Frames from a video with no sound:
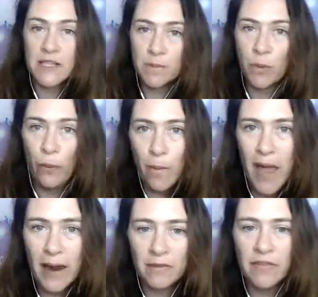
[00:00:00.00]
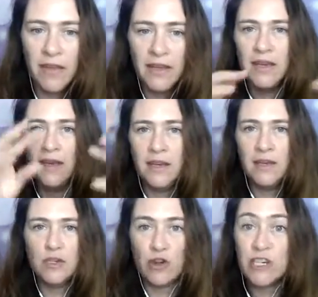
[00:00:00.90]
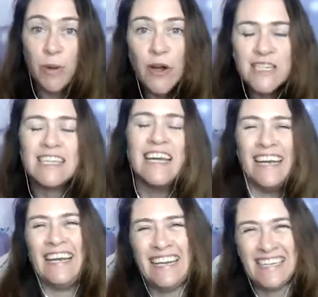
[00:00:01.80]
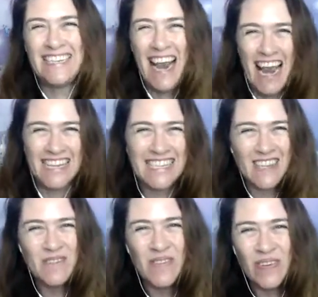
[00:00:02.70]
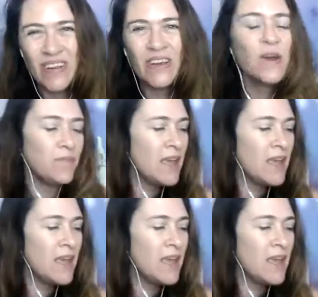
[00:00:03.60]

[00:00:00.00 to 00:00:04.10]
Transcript: to pull them out of the treasure box to answer them for you.